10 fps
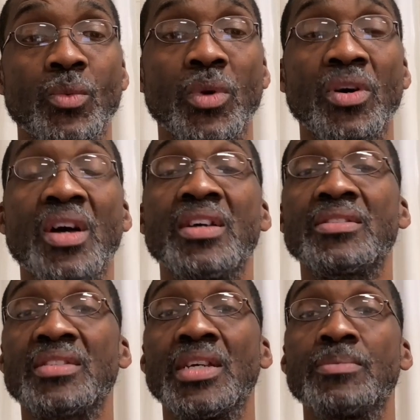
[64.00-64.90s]
will
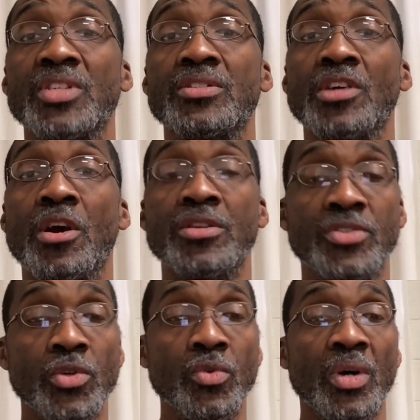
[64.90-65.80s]
seem to turn
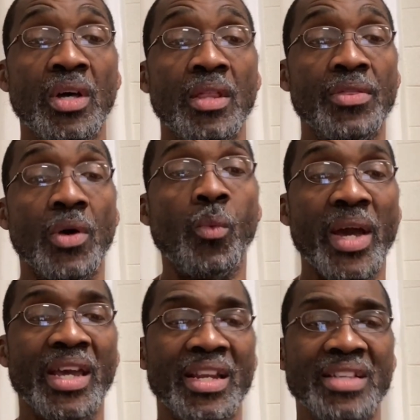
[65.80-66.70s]
to the
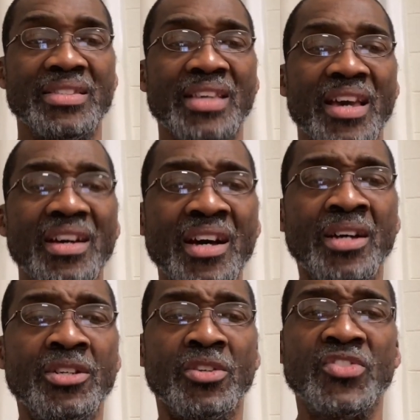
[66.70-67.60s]
wicked and say,
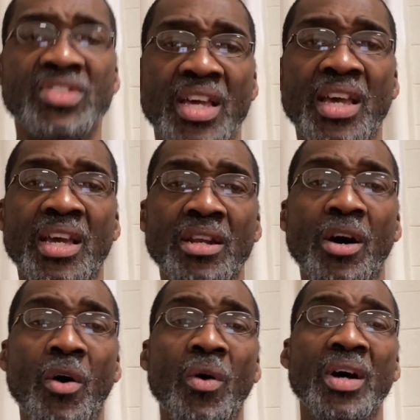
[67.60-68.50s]
understand,
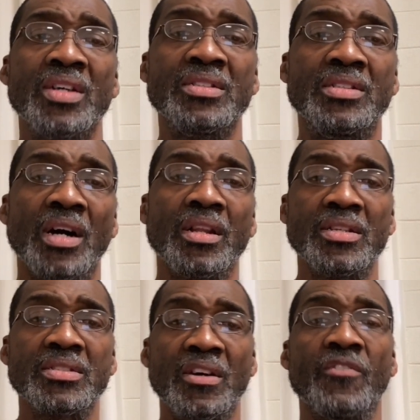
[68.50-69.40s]
O
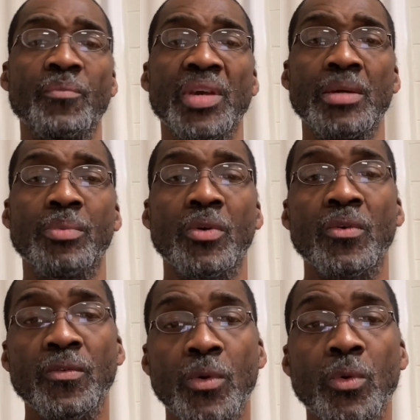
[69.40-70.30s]
dullest of people,
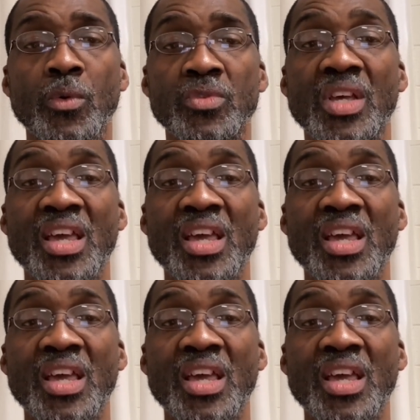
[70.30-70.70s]
fools.